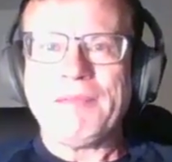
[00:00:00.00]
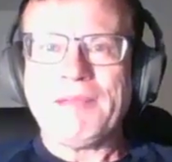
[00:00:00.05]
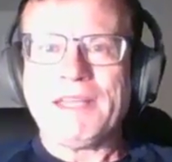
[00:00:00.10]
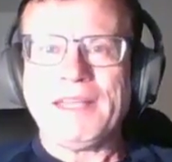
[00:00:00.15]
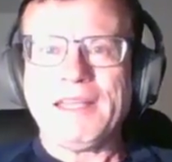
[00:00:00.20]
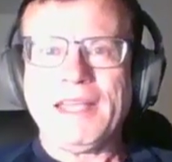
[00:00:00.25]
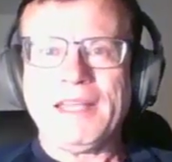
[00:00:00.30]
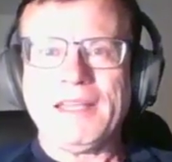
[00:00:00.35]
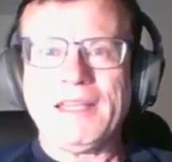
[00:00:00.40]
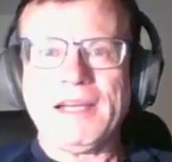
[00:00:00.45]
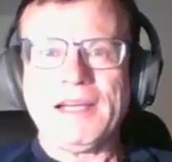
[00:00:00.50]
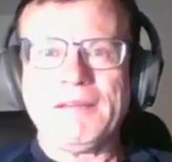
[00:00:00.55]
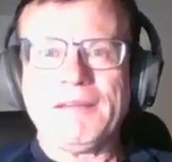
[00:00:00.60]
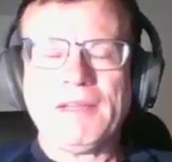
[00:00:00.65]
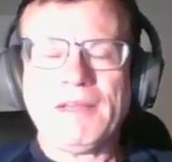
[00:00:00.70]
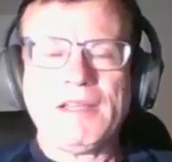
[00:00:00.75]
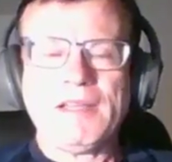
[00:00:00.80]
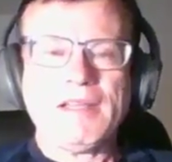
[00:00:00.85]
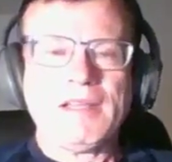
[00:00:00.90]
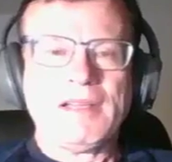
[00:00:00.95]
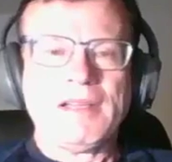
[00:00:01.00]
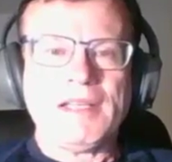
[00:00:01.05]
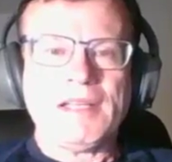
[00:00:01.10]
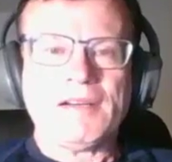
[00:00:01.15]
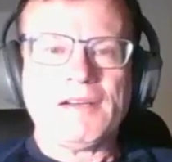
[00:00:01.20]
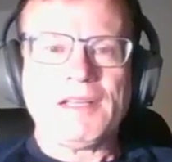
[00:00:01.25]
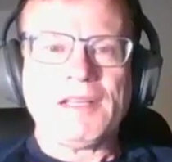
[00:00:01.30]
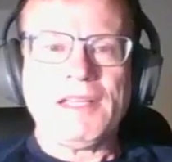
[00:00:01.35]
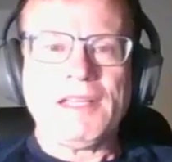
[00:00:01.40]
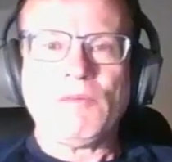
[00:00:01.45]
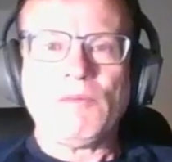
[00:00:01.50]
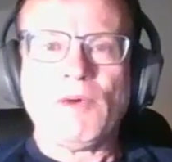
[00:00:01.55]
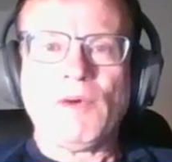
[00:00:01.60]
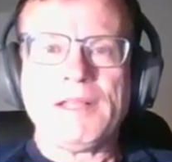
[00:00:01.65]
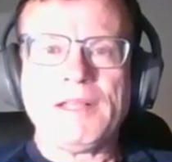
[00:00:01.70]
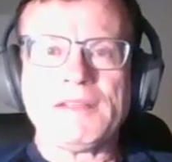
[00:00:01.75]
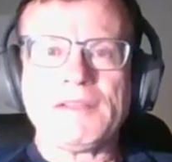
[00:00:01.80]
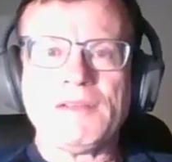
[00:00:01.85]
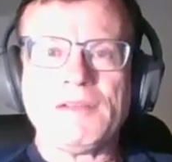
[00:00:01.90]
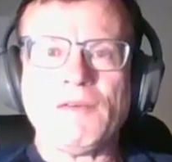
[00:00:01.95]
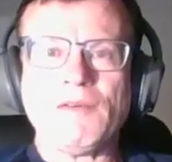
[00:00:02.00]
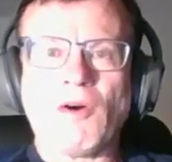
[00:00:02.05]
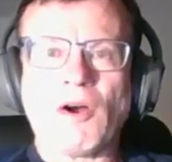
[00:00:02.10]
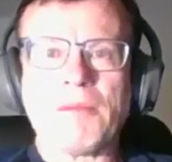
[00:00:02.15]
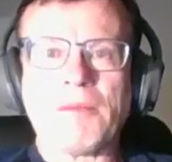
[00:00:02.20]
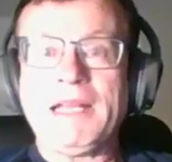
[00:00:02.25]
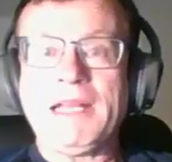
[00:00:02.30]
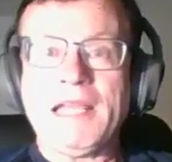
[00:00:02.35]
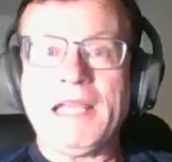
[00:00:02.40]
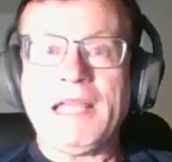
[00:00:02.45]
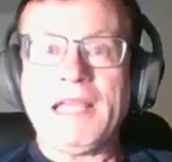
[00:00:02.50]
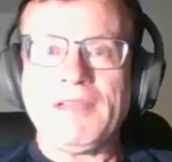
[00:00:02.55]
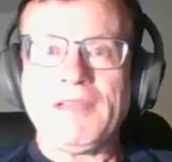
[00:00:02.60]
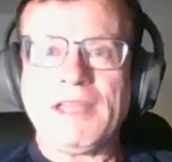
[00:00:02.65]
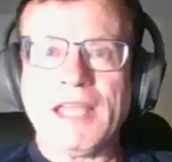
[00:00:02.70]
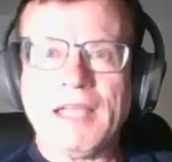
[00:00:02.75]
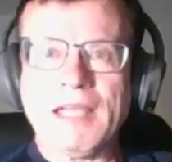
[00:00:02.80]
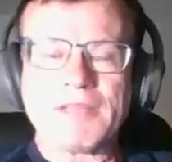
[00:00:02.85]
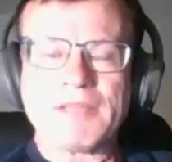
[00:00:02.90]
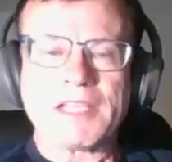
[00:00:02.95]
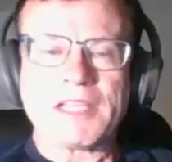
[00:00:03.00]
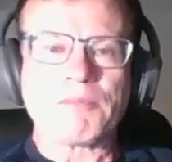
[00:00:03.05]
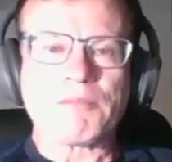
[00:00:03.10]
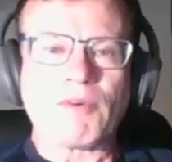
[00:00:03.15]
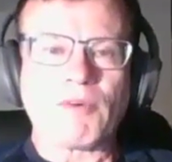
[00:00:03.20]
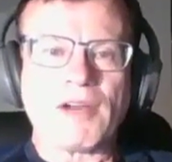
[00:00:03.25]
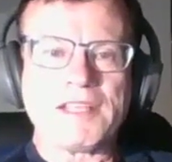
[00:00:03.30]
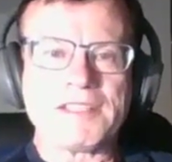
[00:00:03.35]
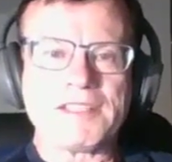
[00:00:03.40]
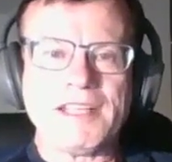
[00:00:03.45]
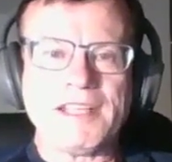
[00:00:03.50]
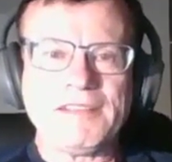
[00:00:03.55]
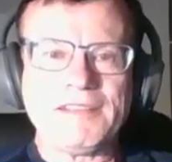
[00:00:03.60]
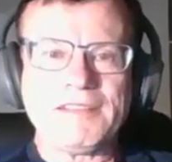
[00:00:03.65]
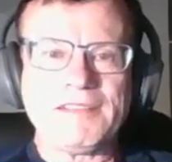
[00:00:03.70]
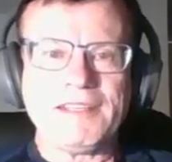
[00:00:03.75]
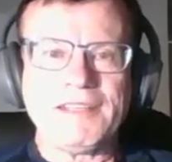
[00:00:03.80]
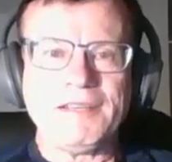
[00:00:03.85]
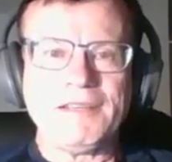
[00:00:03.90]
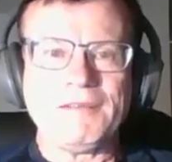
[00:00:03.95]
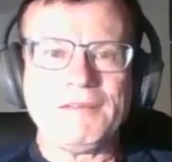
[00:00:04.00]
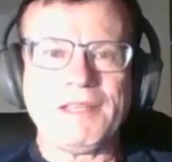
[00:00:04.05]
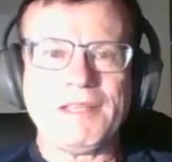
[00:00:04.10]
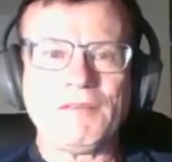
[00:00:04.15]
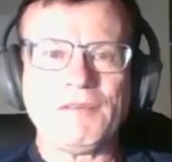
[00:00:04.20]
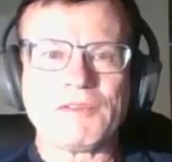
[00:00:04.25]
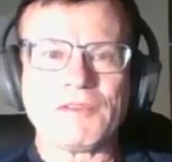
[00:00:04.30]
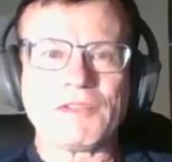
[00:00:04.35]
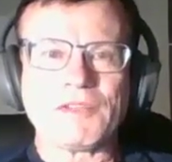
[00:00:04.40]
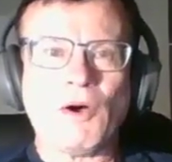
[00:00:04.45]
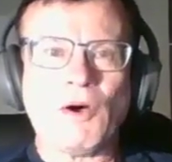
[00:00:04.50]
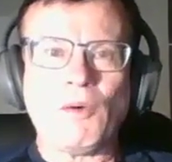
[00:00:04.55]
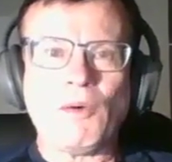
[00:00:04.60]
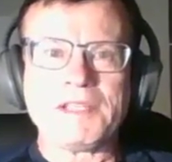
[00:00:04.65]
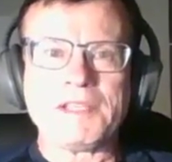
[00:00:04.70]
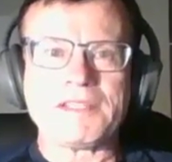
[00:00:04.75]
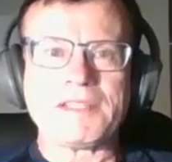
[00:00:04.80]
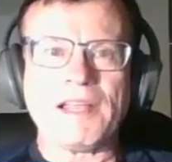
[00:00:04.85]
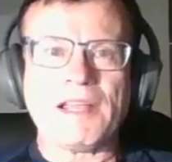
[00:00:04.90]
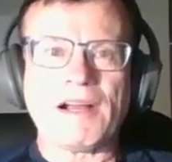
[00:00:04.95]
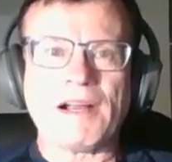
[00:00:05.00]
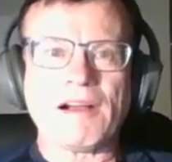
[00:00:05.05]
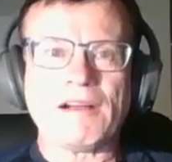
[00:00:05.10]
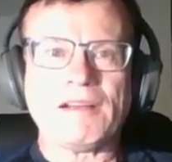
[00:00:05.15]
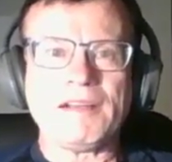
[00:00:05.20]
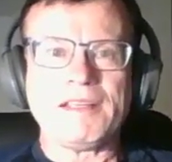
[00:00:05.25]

And then, he went to Army-Navy games as president. He was always there.